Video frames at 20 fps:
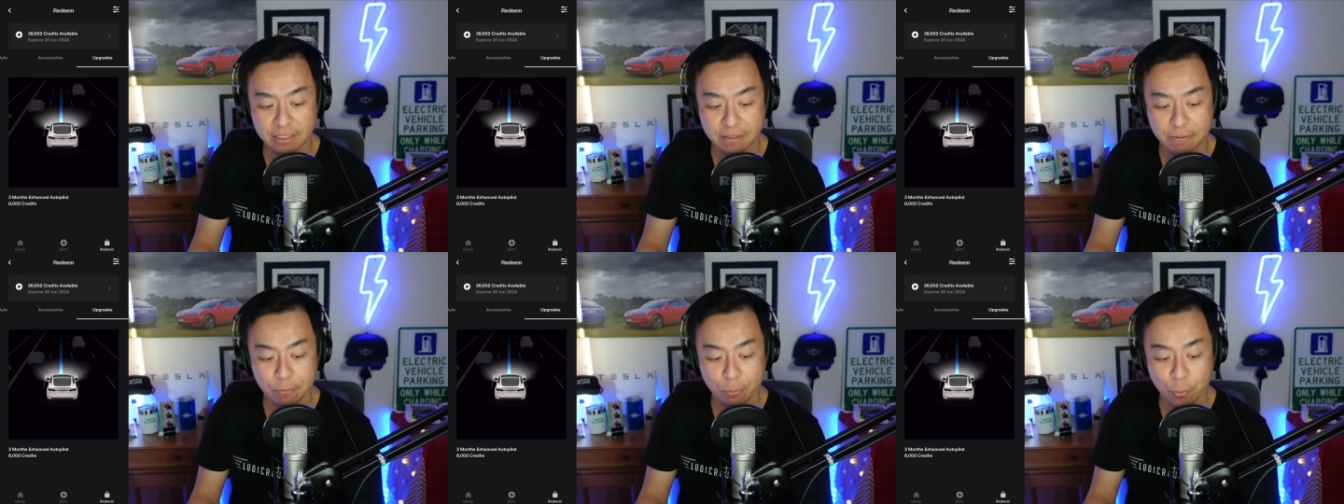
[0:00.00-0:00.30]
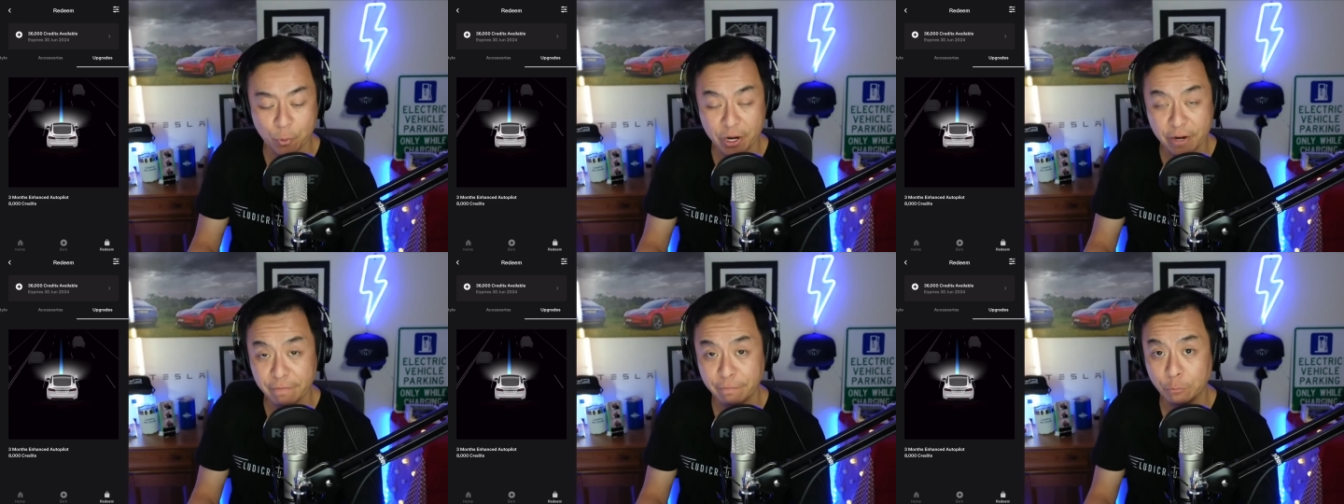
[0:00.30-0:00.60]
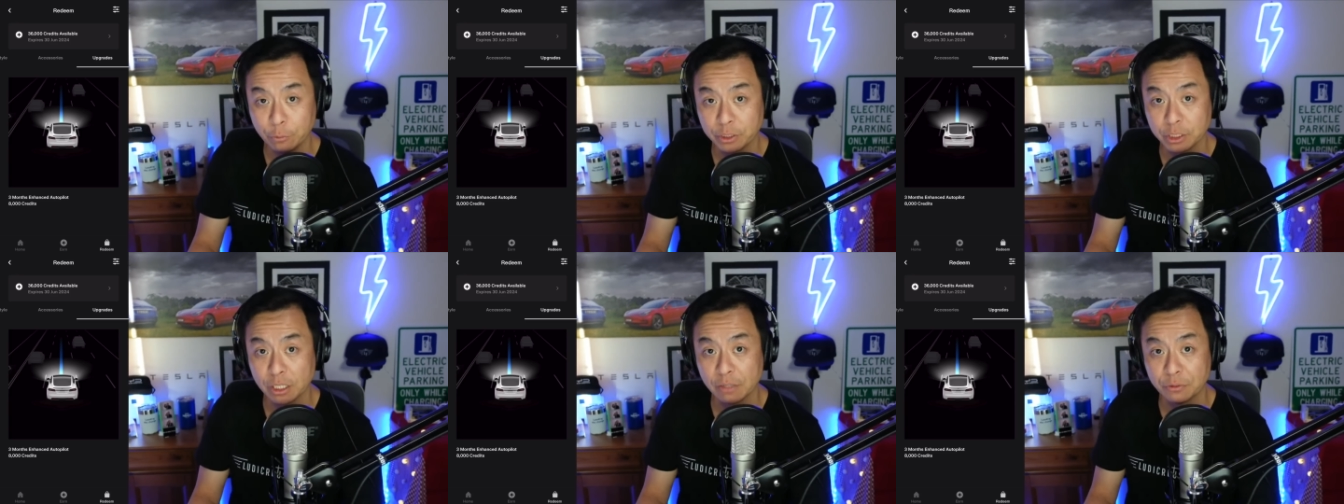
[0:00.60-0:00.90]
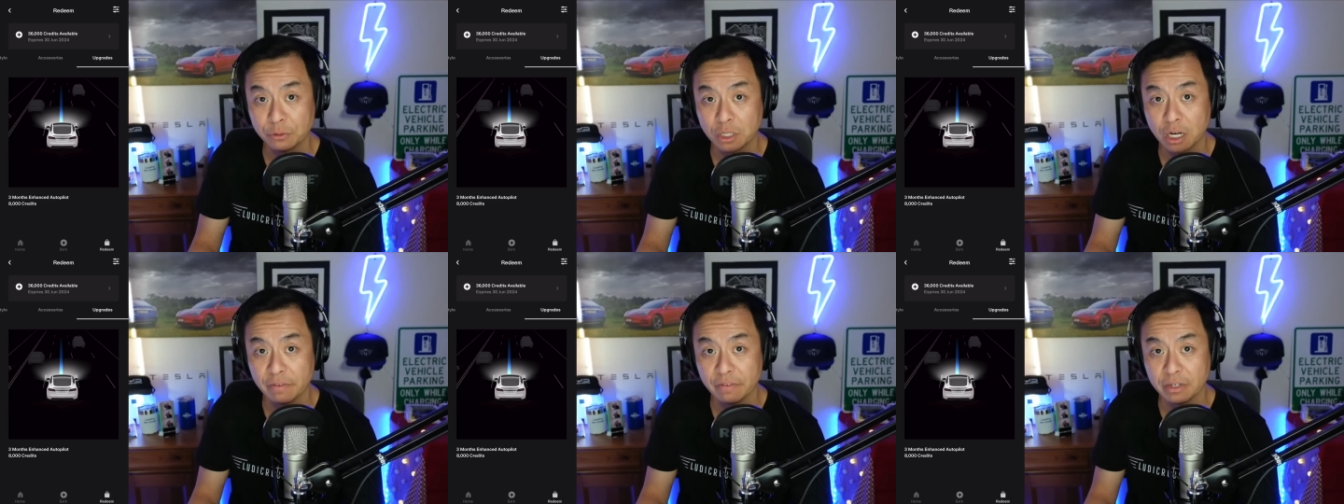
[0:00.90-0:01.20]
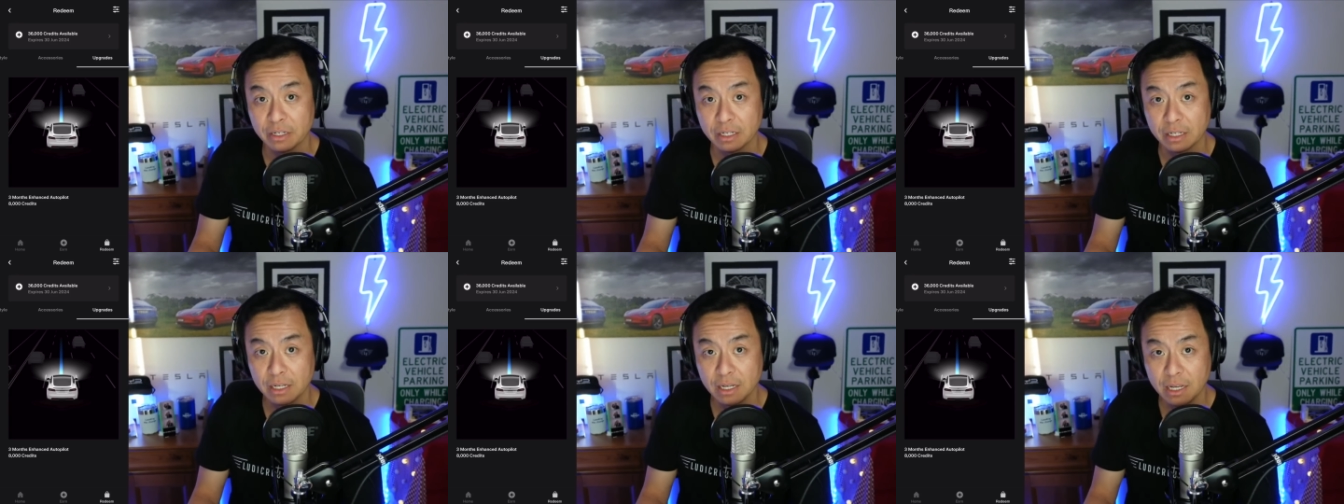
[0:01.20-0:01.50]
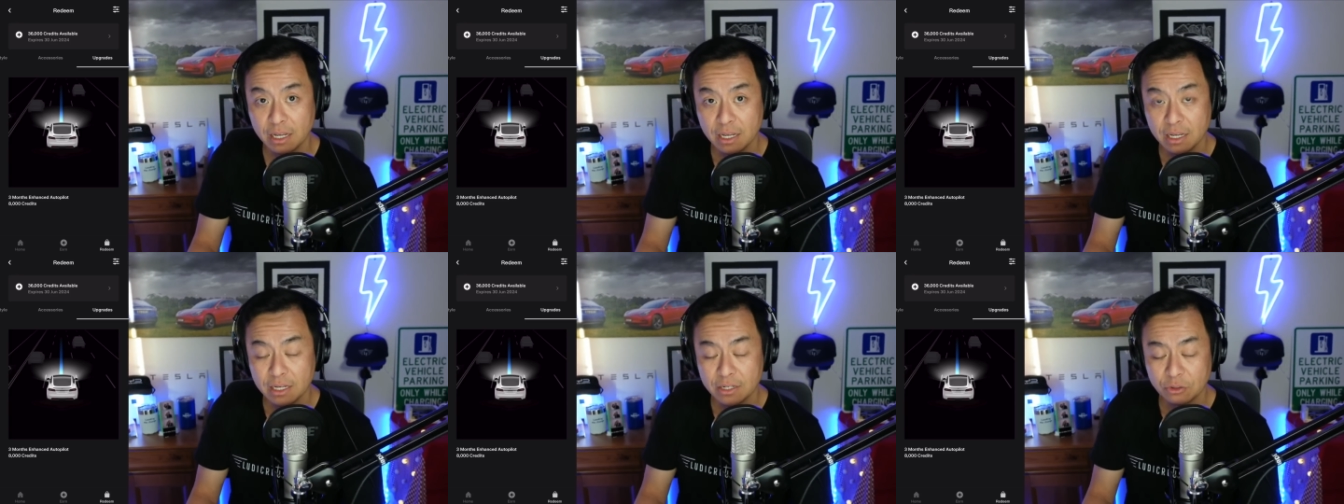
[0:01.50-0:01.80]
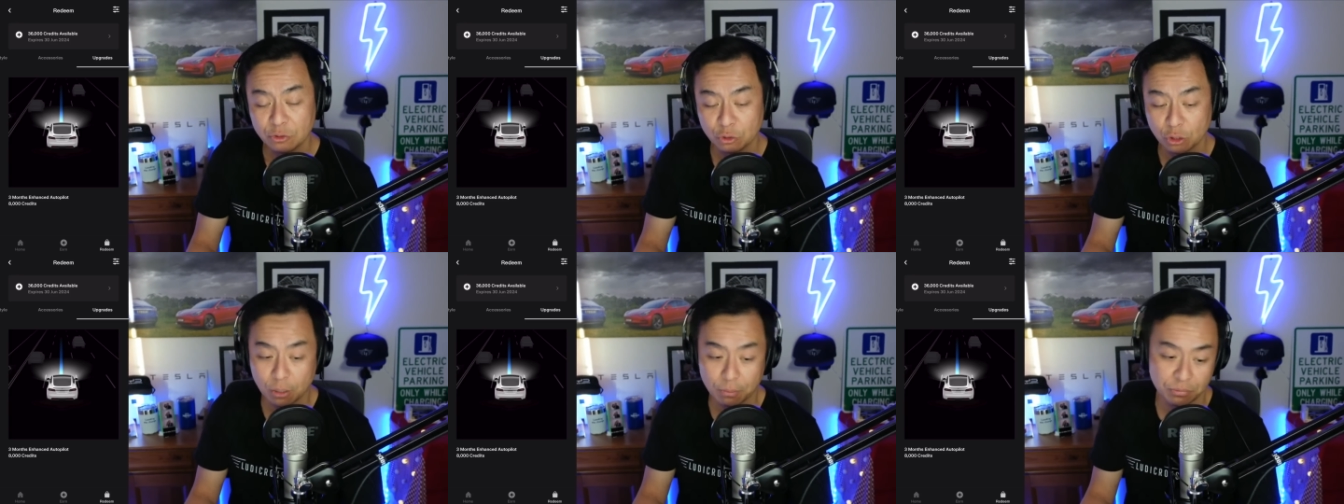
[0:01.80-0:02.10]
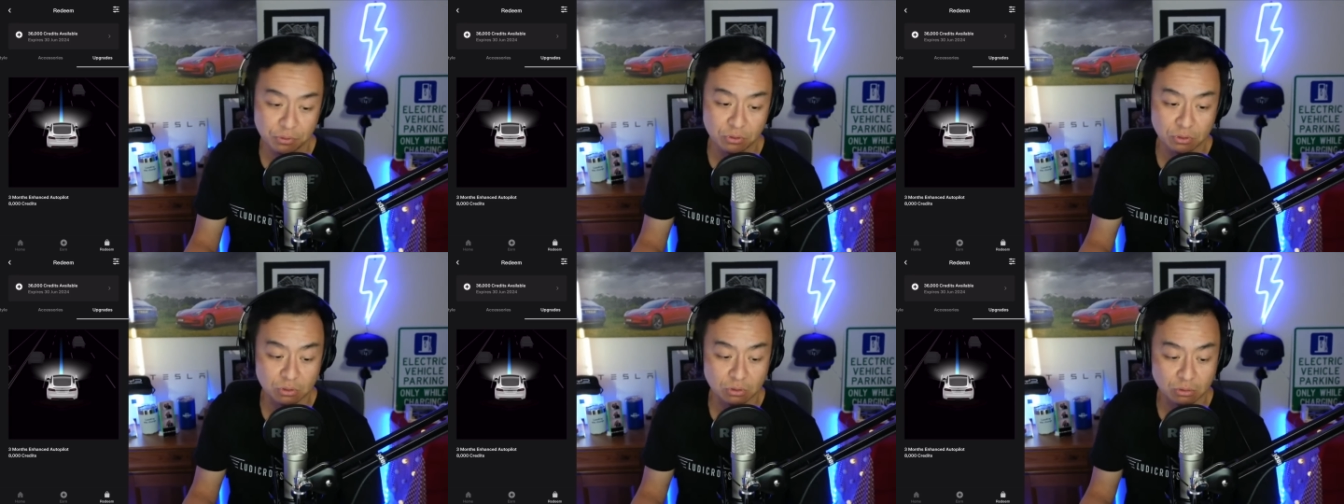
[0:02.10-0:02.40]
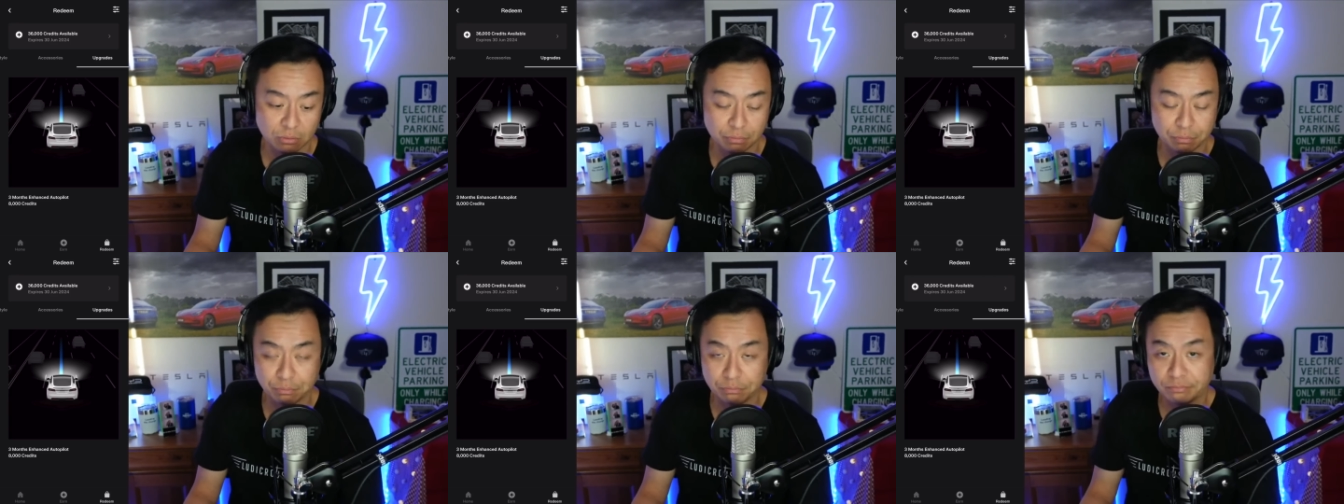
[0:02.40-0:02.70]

when full self-driving drops, or